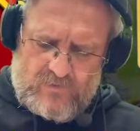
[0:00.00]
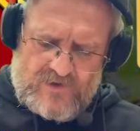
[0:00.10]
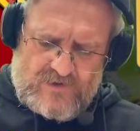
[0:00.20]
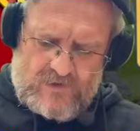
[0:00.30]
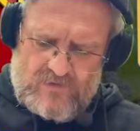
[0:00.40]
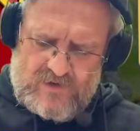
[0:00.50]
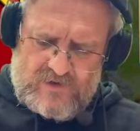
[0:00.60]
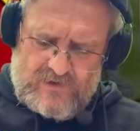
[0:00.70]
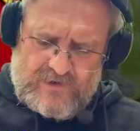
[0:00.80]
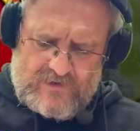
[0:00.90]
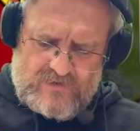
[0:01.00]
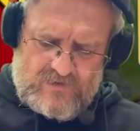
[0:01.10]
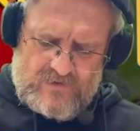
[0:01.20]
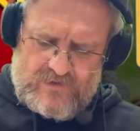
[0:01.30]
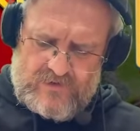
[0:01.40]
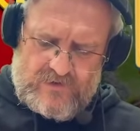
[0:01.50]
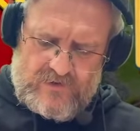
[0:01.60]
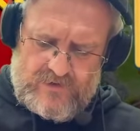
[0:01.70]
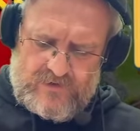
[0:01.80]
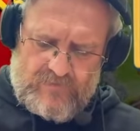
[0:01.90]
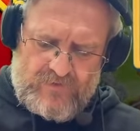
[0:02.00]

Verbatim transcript: let's go collect these.